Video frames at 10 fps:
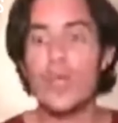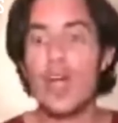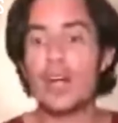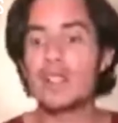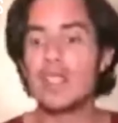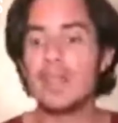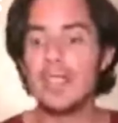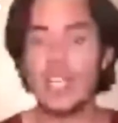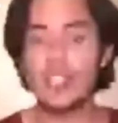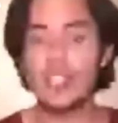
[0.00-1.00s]
We are the
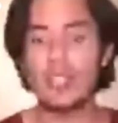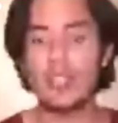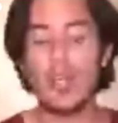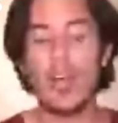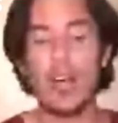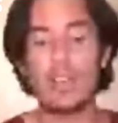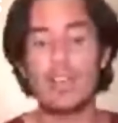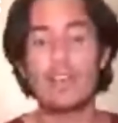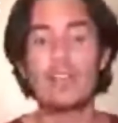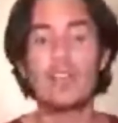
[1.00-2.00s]
civilization
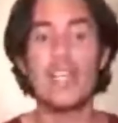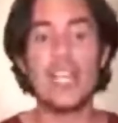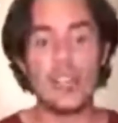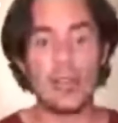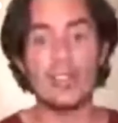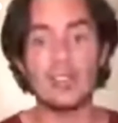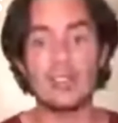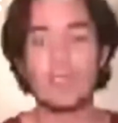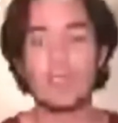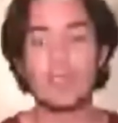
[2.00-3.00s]
of
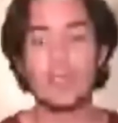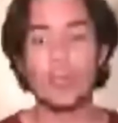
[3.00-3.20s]
ignorance.